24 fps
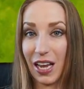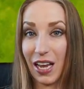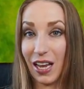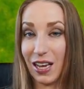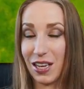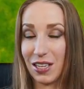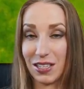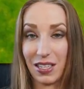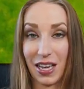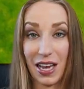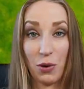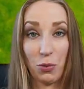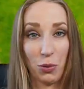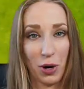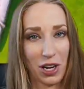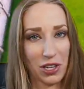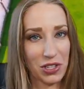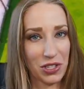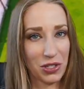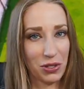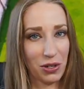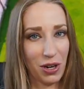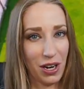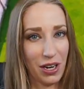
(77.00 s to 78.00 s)
as a
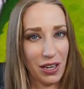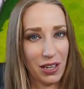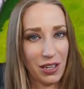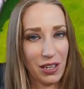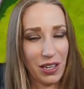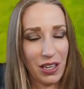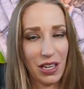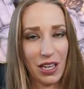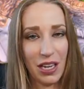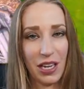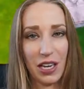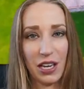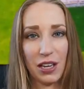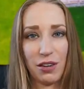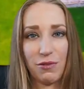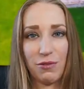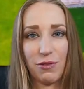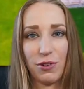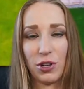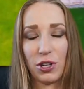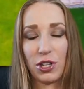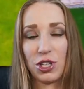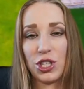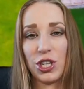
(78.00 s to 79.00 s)
restaurant, it can
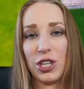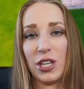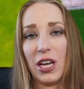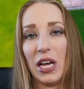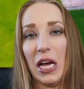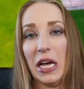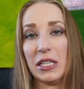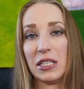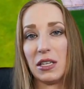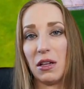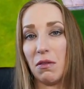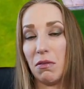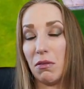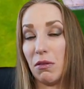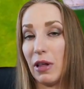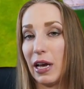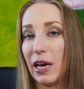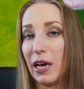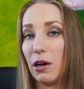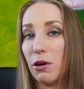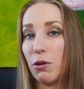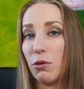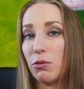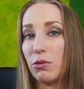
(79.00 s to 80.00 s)
function as a
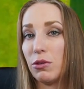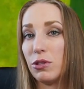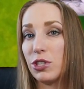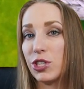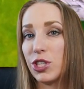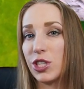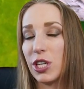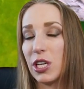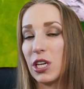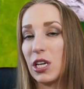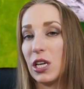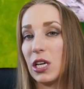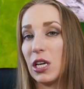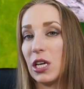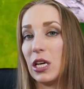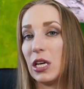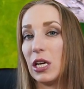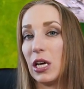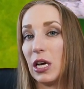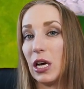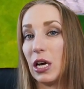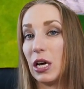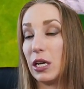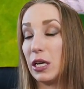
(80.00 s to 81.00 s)
lounge,
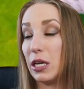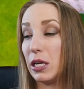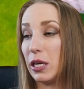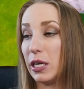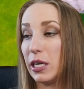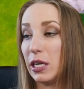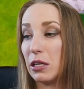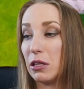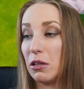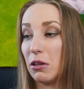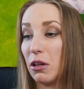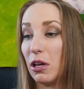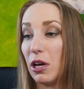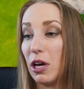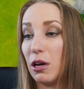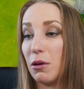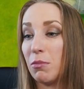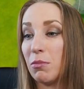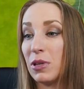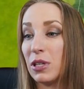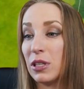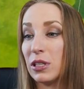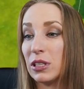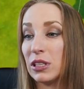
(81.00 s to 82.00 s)
a
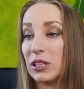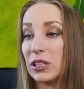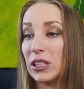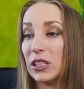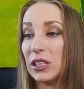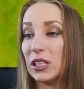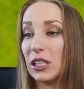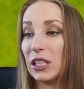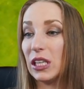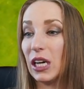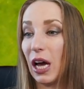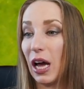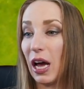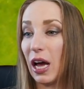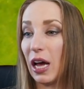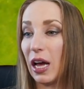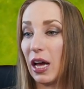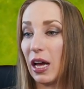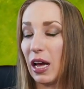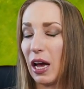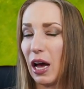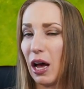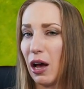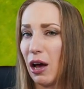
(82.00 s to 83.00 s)
nightclub,
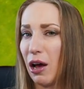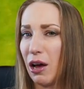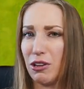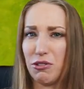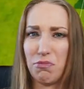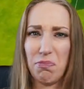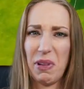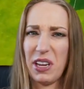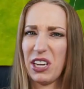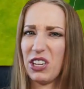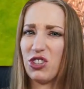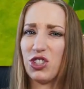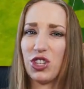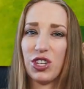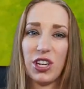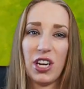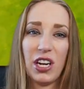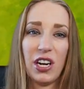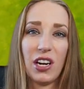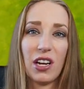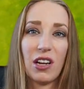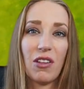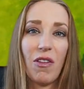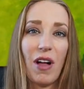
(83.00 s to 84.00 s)
like
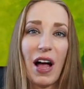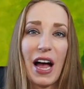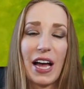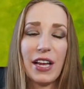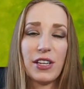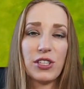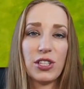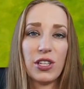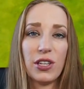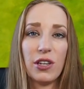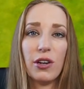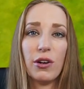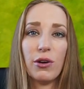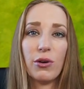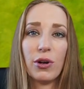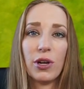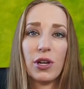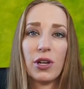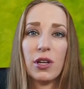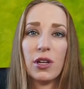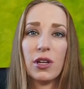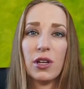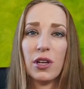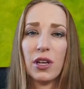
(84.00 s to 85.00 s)
generic lot too.
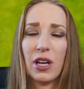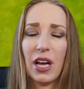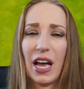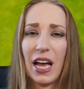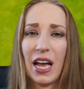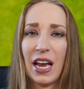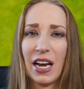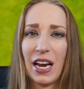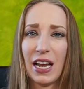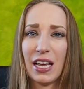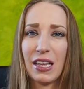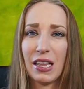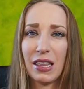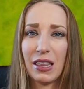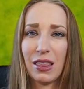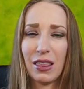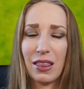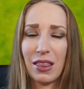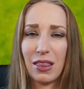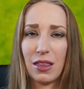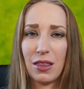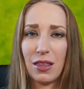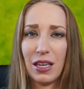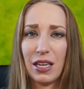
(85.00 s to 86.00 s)
And I
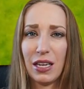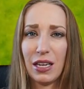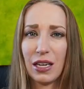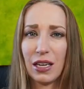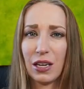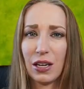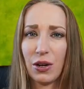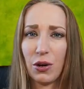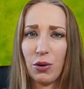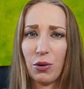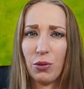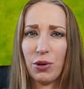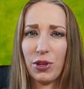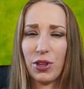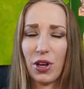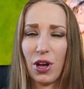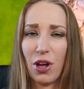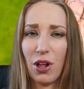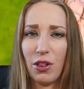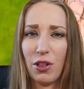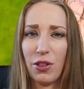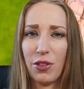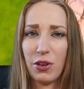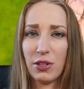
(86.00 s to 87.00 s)
think with
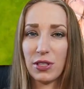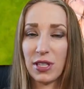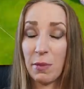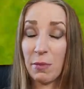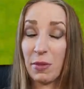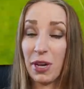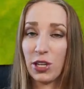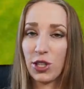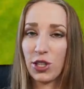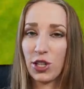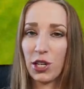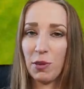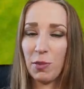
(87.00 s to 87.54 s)
all of those, I'm not sure